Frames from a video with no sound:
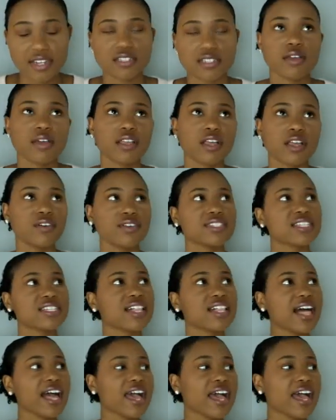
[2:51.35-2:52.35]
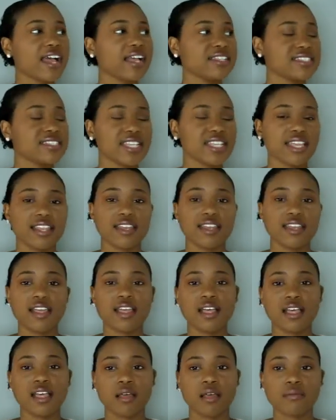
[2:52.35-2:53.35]
And so I go into class and
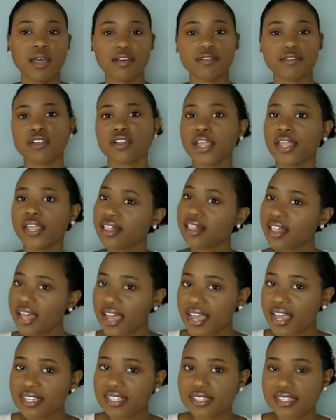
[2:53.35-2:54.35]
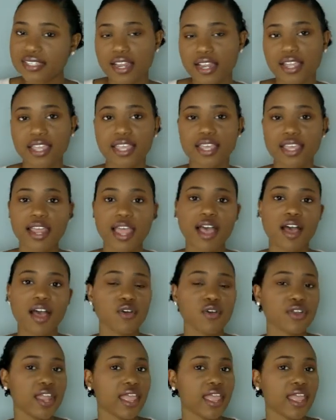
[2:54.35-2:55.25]
have a great class, and I get out,